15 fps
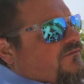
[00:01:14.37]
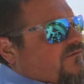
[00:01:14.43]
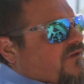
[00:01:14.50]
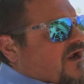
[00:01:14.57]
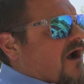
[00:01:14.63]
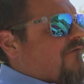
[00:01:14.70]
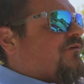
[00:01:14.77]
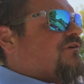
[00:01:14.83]
The
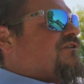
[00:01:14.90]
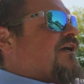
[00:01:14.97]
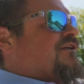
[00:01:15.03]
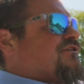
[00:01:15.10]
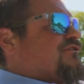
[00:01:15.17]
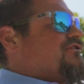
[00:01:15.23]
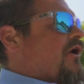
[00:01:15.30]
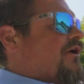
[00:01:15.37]

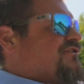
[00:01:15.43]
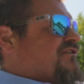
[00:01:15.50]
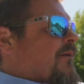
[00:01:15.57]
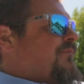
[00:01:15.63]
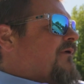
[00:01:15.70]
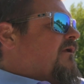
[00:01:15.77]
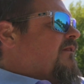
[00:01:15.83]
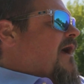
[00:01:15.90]
conversation starts
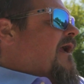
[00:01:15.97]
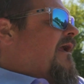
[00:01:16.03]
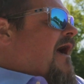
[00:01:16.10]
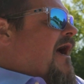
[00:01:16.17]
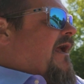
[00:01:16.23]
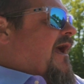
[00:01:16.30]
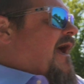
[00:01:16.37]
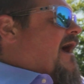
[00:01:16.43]
something like,
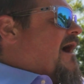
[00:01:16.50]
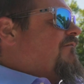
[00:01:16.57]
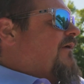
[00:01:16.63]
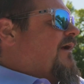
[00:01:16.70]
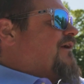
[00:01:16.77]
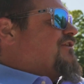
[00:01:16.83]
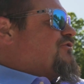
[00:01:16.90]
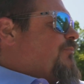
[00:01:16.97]
I have
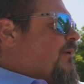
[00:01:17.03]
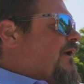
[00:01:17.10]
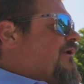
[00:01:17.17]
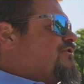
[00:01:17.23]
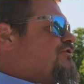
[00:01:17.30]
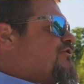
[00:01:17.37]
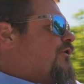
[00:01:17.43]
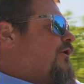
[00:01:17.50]
a
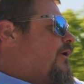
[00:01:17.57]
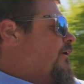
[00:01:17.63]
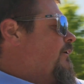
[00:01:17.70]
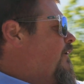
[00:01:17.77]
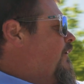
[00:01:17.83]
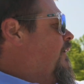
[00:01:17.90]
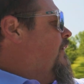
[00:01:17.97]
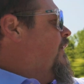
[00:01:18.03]
Speedster,
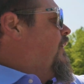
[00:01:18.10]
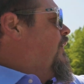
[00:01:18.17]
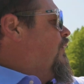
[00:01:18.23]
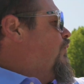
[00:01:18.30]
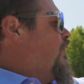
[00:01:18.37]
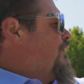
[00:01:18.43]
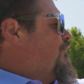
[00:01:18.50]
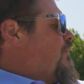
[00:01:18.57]

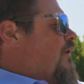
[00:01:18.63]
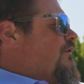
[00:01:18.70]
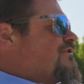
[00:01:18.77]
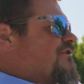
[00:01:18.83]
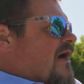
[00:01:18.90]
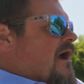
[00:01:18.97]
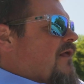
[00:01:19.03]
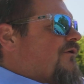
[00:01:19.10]
would Road
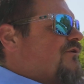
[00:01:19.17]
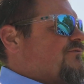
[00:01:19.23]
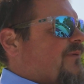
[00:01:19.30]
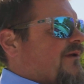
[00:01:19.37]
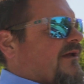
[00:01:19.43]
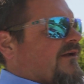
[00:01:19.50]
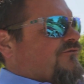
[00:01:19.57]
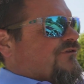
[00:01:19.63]
Scholars
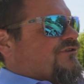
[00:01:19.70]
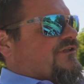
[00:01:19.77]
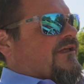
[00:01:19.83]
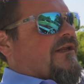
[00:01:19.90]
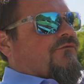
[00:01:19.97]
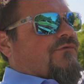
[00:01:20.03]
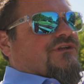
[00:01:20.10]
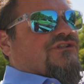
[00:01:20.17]
be
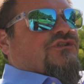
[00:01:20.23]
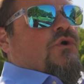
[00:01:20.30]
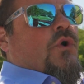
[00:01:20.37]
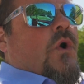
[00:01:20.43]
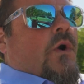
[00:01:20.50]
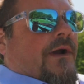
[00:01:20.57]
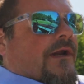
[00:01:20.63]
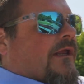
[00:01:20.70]
interested in
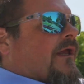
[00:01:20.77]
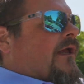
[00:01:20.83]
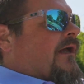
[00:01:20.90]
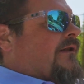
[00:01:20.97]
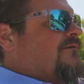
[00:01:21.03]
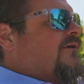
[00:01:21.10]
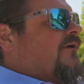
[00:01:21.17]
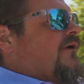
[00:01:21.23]
restoring
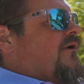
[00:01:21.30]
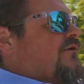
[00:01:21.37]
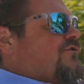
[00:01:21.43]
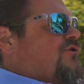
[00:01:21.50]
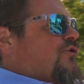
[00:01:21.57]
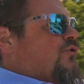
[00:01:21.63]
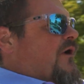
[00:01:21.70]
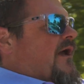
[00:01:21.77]
it
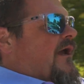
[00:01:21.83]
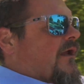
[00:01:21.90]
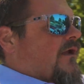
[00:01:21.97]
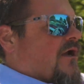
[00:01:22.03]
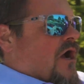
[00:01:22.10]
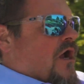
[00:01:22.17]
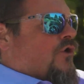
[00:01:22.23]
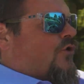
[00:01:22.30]
to a
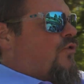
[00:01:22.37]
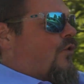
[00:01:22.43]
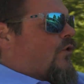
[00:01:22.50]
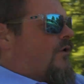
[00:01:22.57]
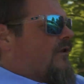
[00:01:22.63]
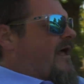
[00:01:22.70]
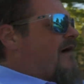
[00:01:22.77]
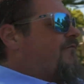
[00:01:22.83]

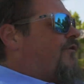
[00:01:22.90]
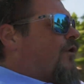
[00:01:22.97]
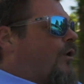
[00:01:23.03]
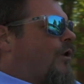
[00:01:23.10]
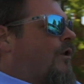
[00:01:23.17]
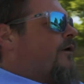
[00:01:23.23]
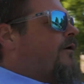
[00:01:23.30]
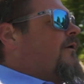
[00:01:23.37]
Concours
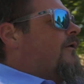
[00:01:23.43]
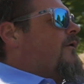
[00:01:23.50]
level?